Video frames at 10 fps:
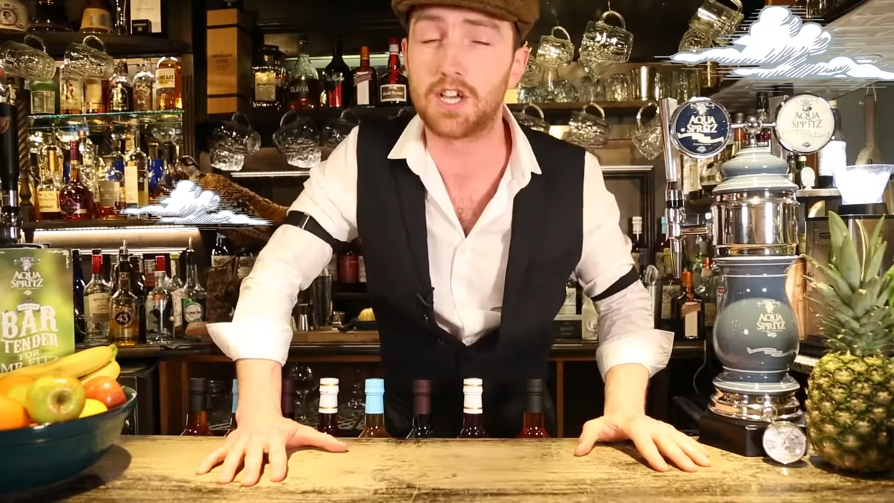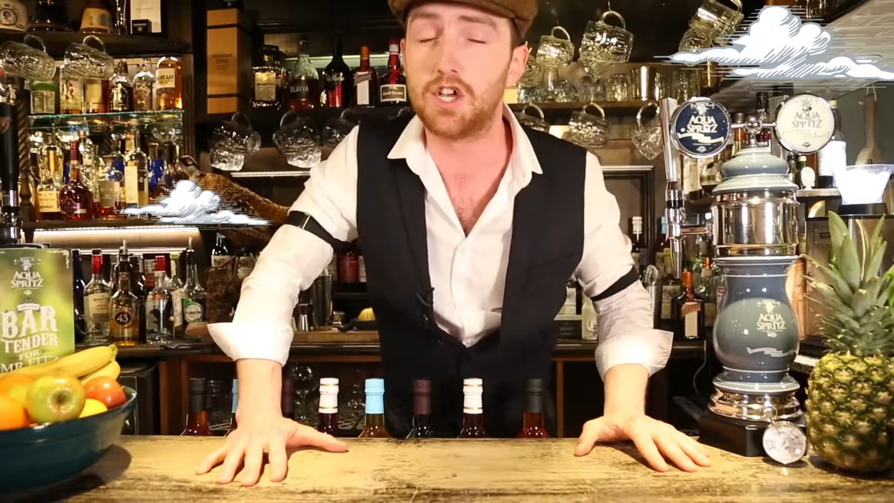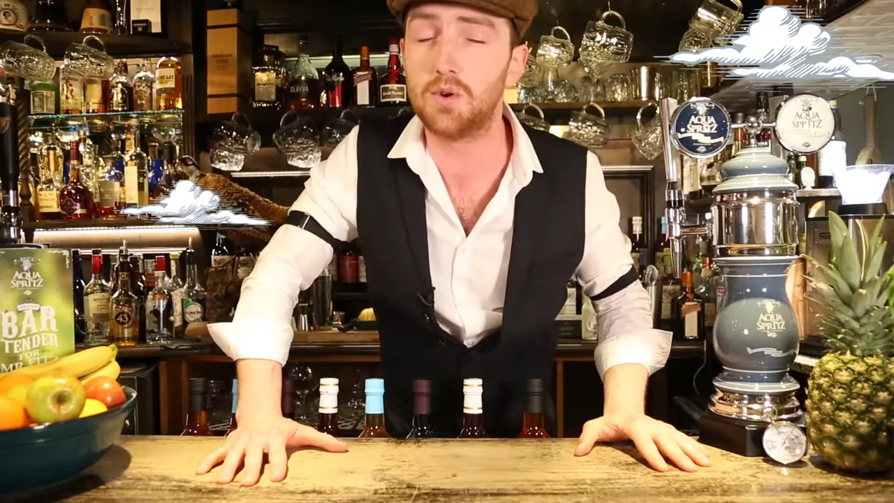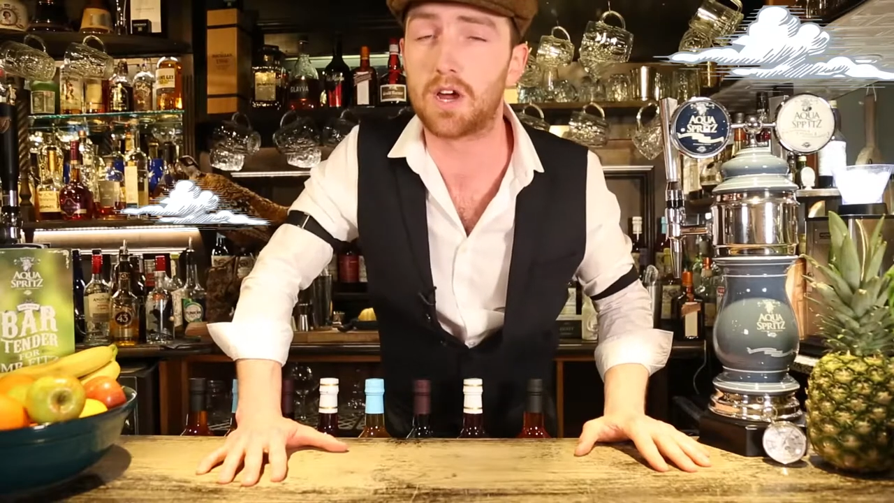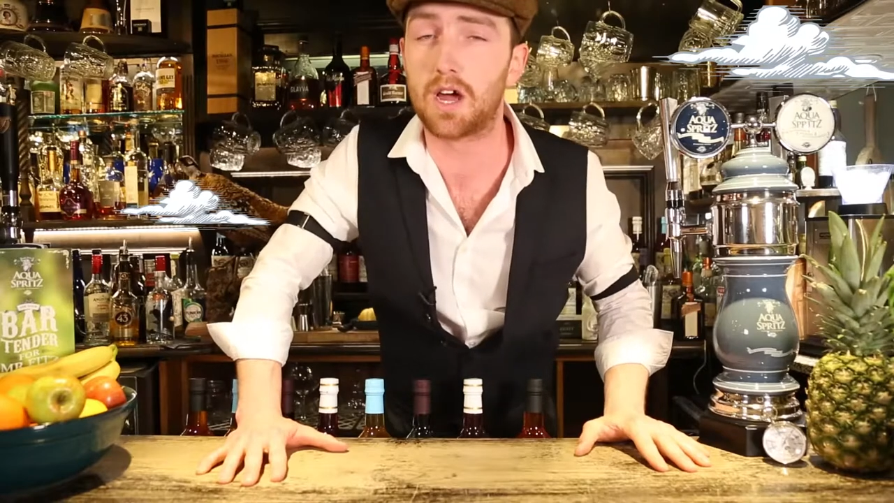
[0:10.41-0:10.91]

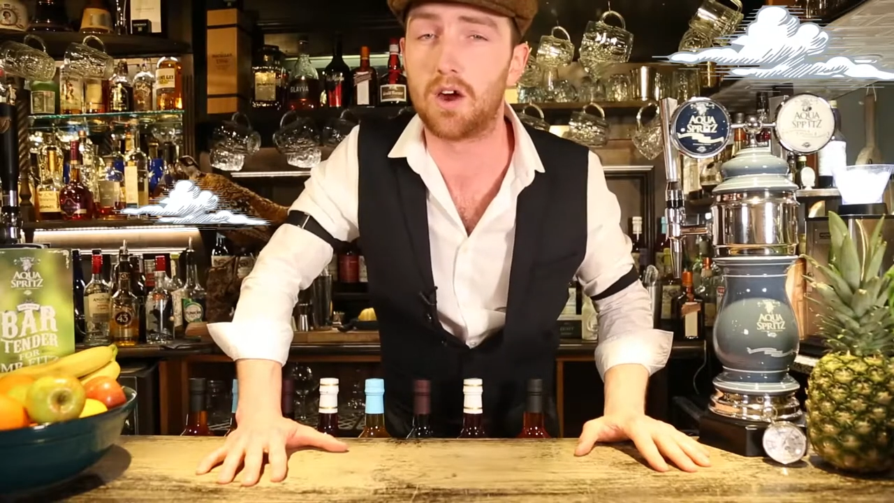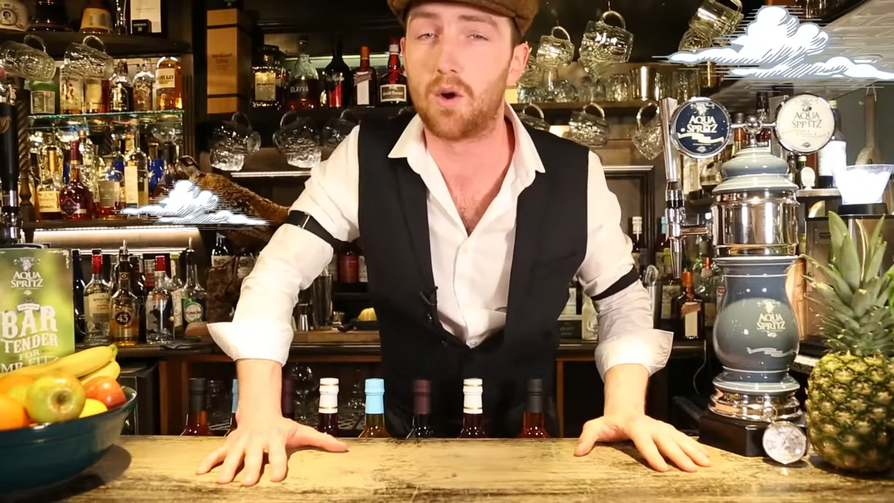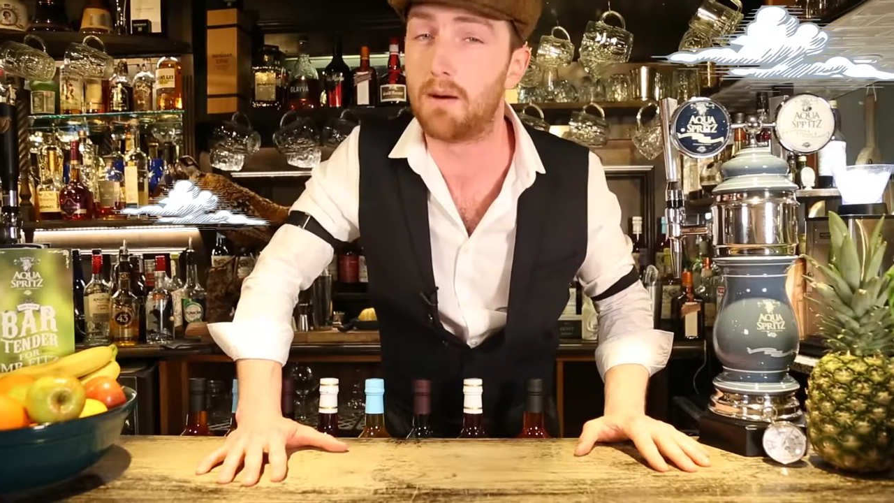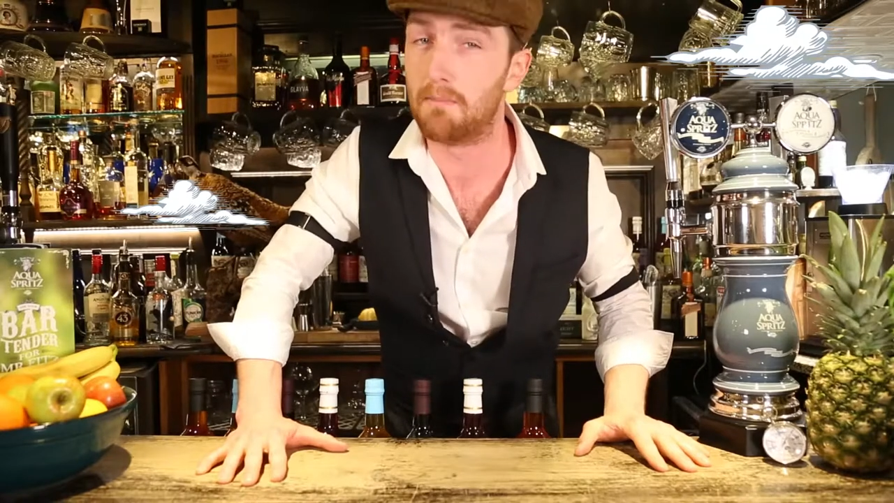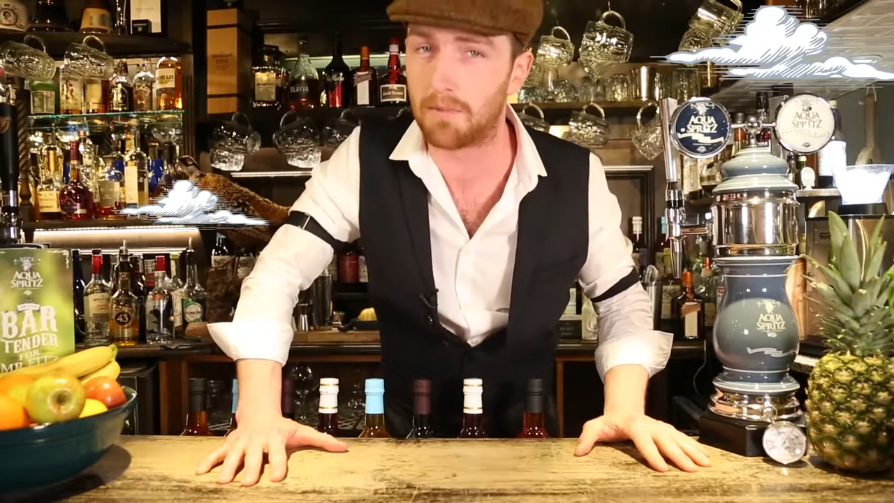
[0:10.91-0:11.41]

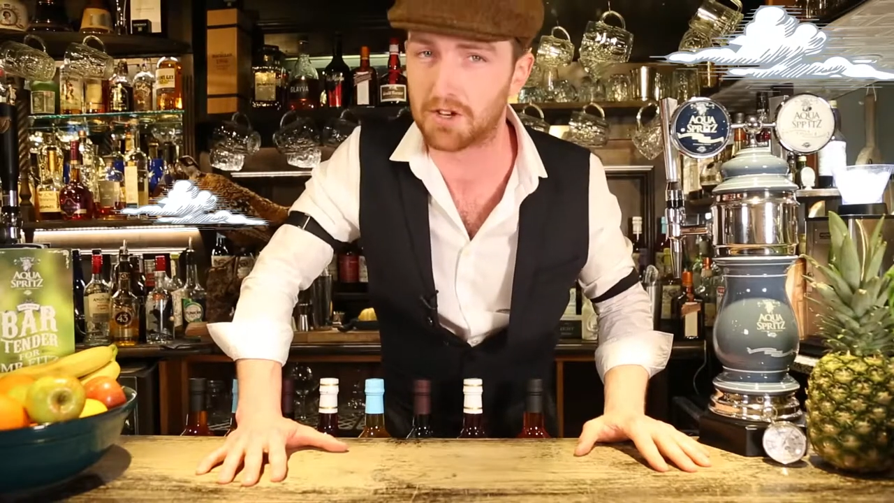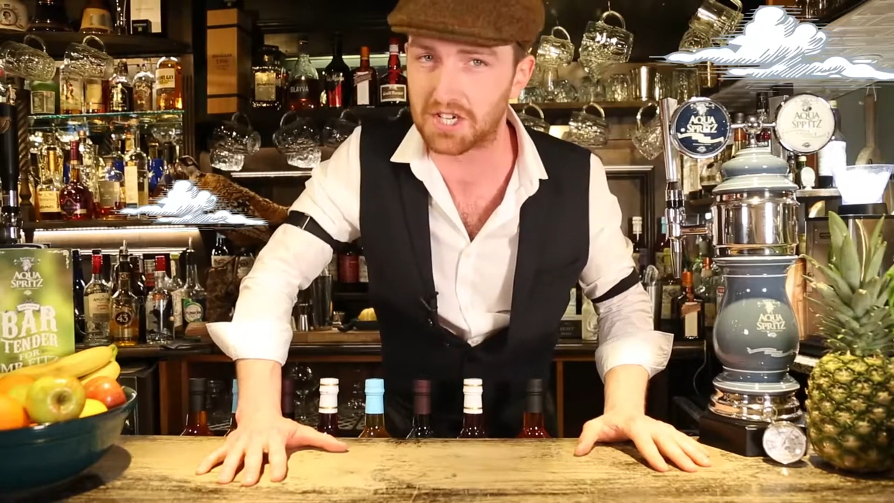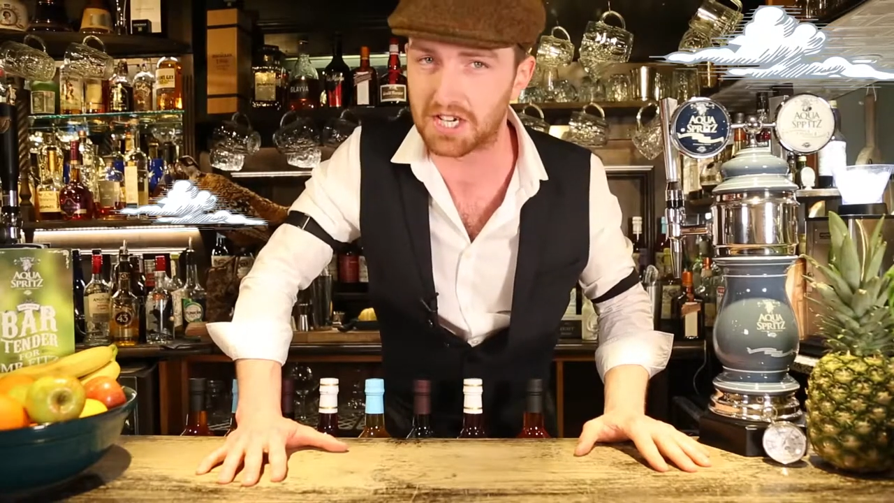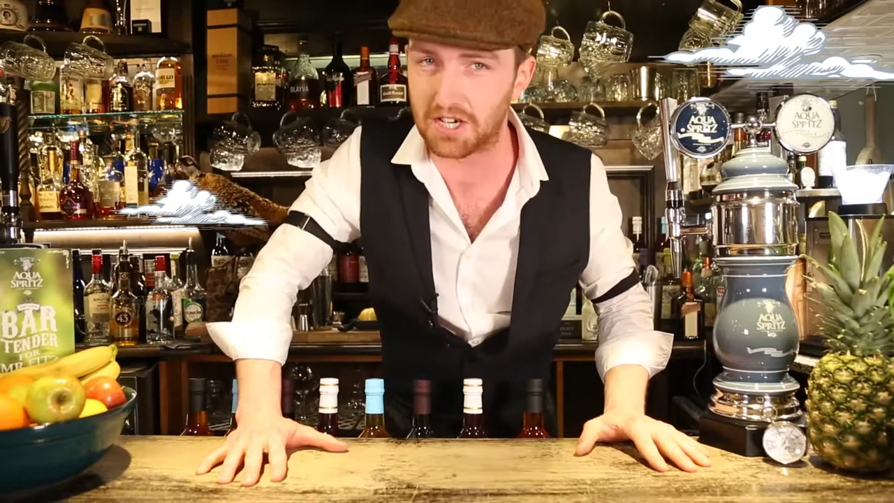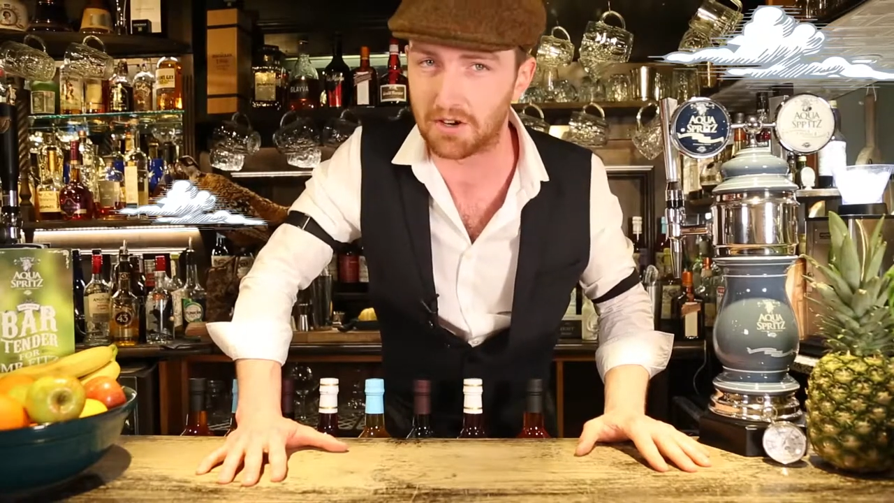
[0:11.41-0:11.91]
Hugo
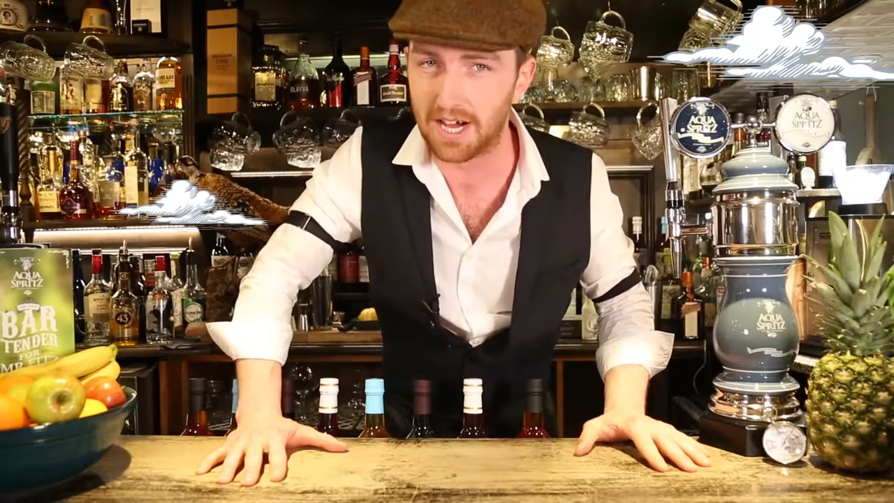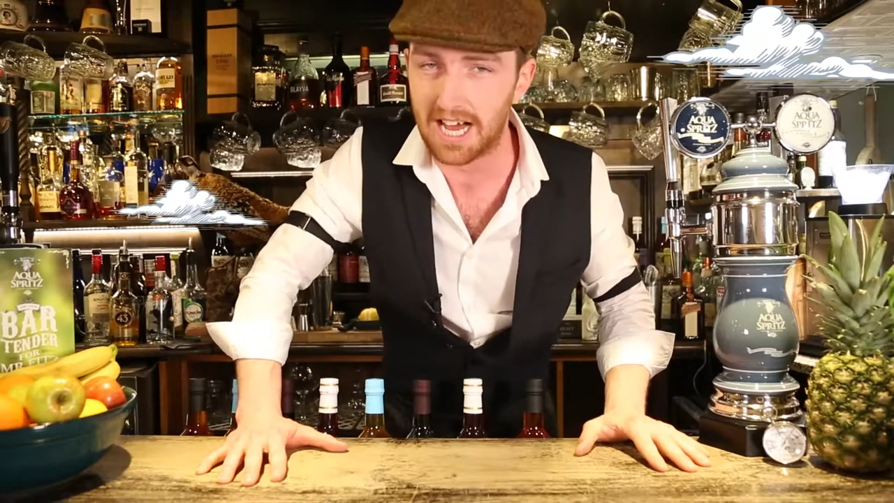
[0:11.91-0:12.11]
Montague,